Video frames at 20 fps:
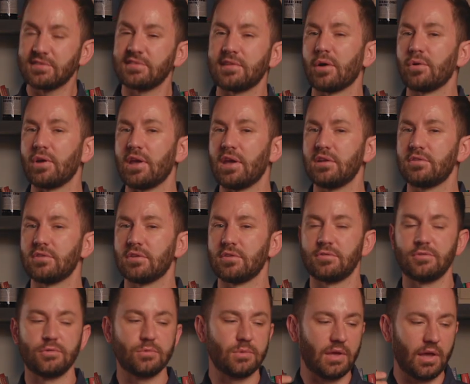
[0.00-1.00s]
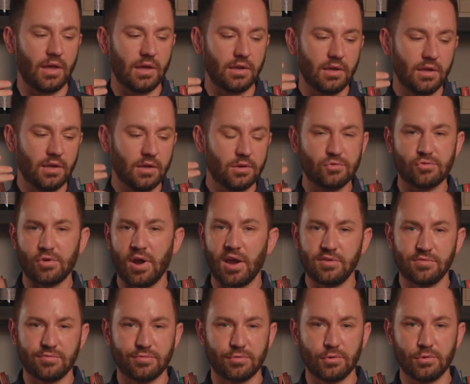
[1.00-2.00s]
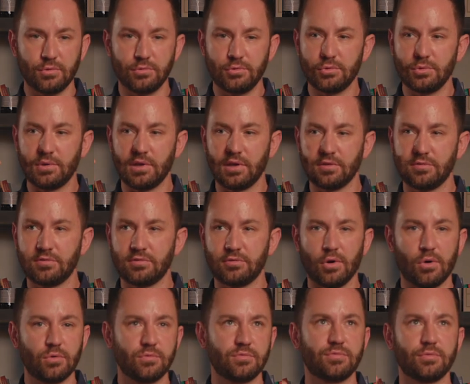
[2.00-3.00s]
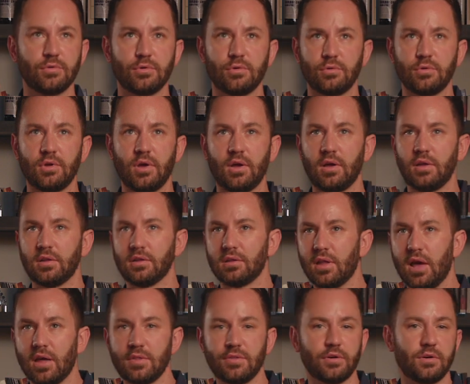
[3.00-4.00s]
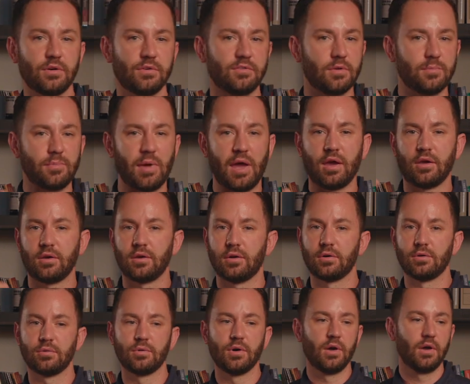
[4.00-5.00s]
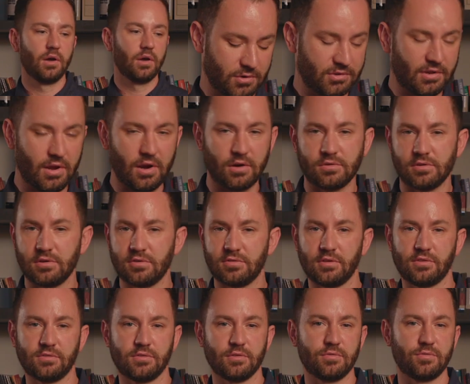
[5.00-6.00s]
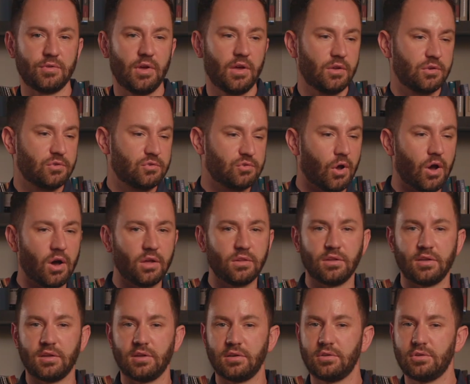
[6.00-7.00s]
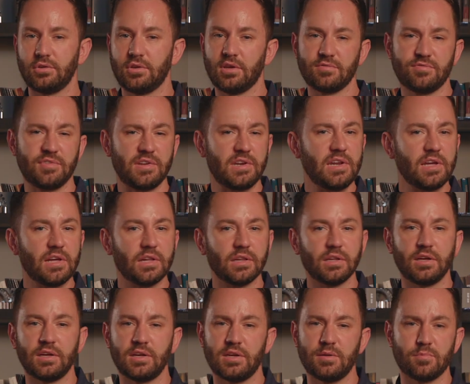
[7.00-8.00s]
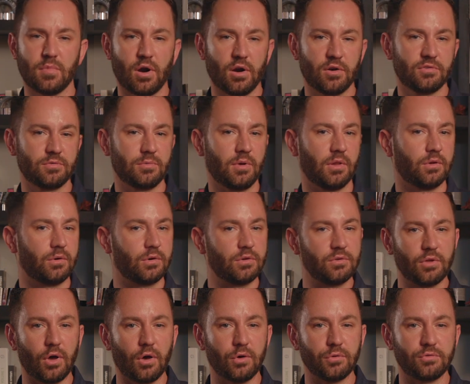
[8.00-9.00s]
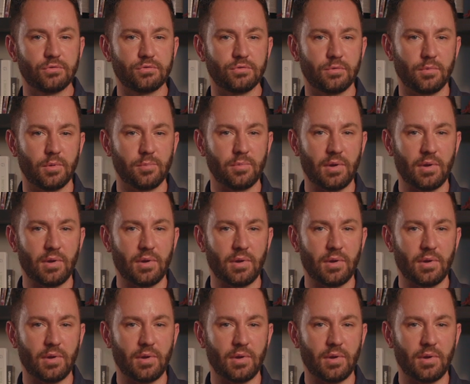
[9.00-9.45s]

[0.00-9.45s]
Stout ages, you get dried fruit, you get stone fruit, leather, tobacco. There's characteristics of chocolate. You get vanilla and marshmallow and toast from the